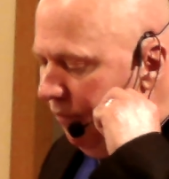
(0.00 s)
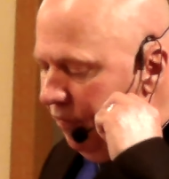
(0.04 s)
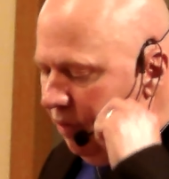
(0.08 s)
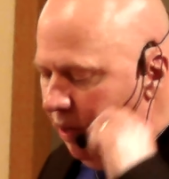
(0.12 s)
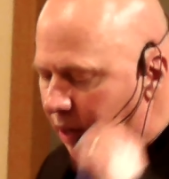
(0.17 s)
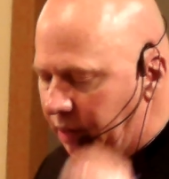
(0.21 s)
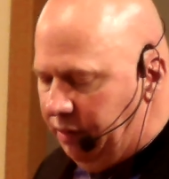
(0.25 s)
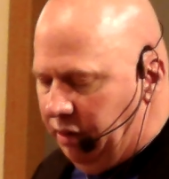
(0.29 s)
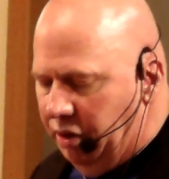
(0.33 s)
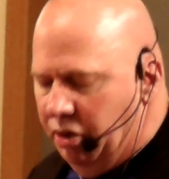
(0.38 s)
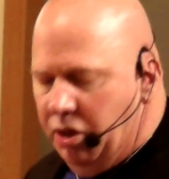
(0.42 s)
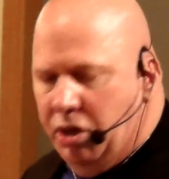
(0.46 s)
have
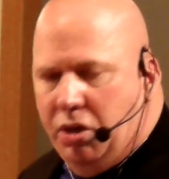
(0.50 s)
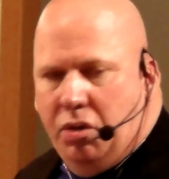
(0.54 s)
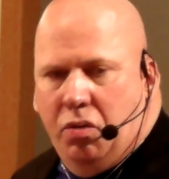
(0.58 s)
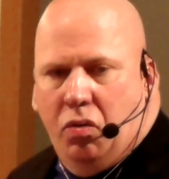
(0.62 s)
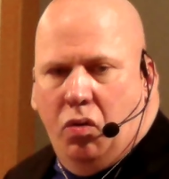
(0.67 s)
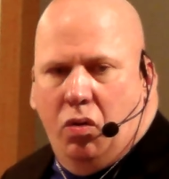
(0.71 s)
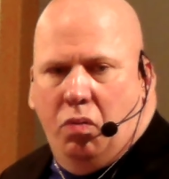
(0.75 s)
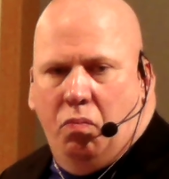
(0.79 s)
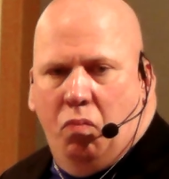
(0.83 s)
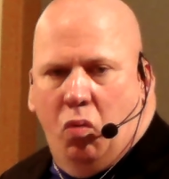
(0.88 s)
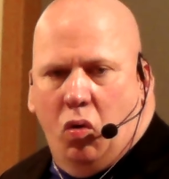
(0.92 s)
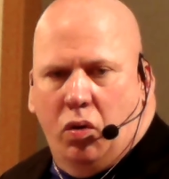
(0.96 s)
nothing to
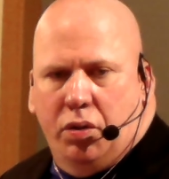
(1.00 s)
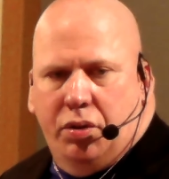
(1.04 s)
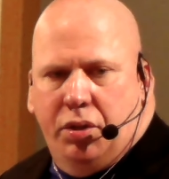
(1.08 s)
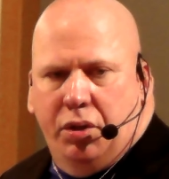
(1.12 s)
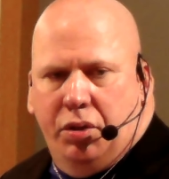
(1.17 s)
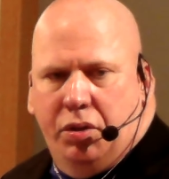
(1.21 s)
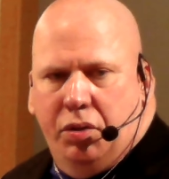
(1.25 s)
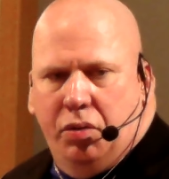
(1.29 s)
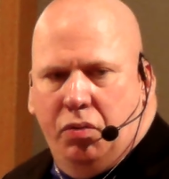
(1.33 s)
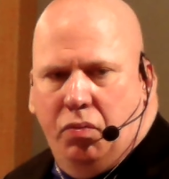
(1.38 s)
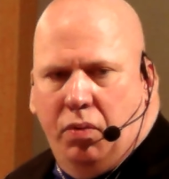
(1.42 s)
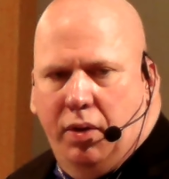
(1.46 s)
do more
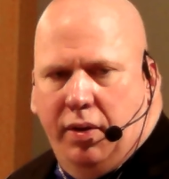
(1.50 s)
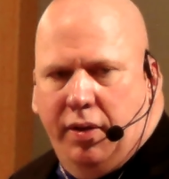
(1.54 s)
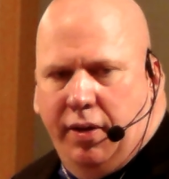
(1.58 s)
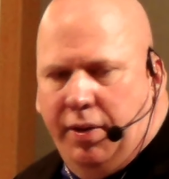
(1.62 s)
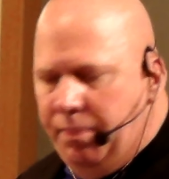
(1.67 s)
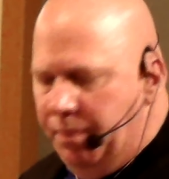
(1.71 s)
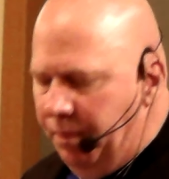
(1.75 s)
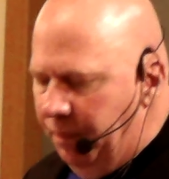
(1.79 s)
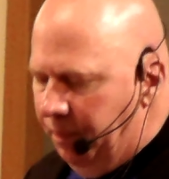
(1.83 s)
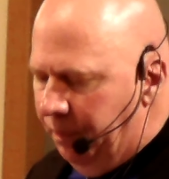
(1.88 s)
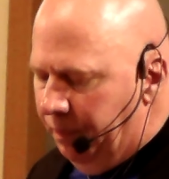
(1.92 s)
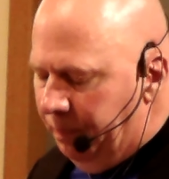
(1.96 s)
to do with
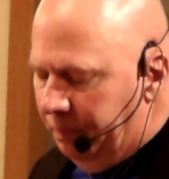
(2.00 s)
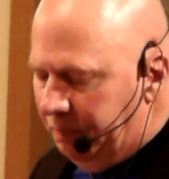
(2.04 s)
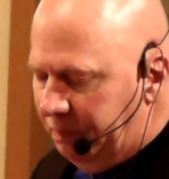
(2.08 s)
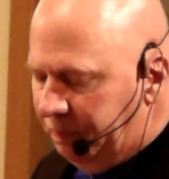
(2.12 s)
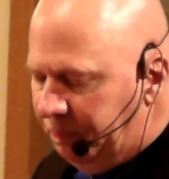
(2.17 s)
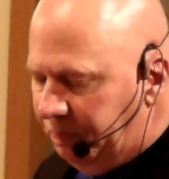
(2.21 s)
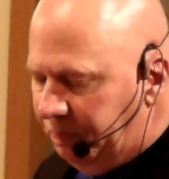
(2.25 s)
Him.